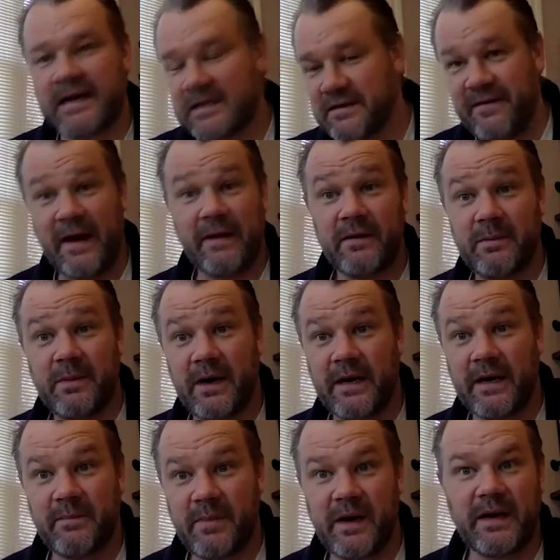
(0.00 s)
and it's founded
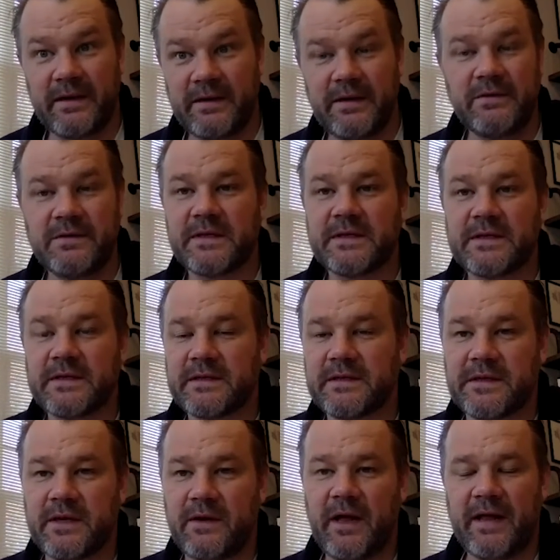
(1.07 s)
by by users.
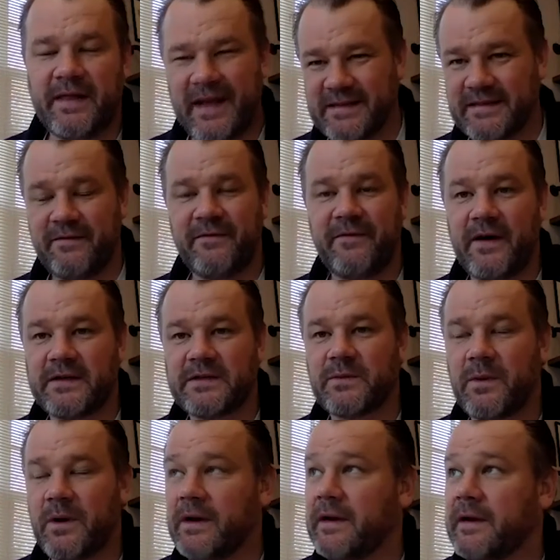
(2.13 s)
So that that's the
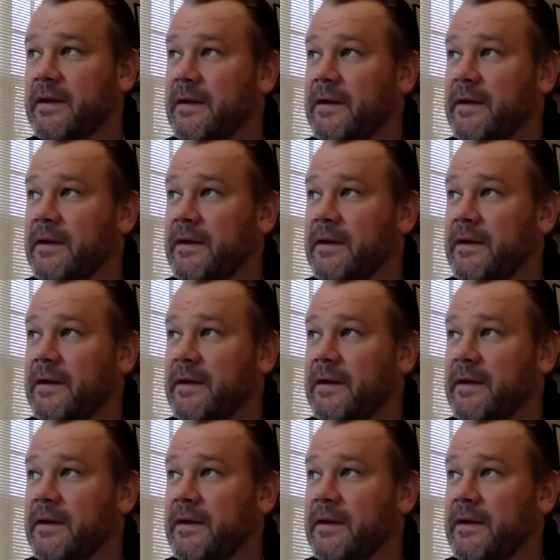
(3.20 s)
first one.